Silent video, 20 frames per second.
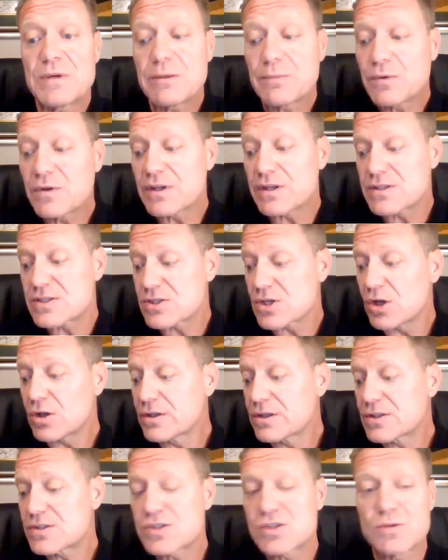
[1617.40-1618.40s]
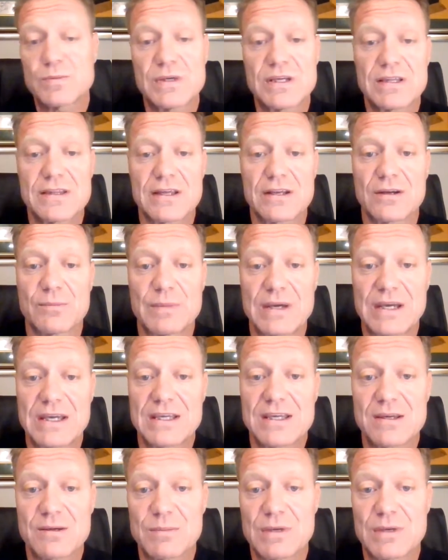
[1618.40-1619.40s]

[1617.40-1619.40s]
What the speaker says: people that sold it to me that are making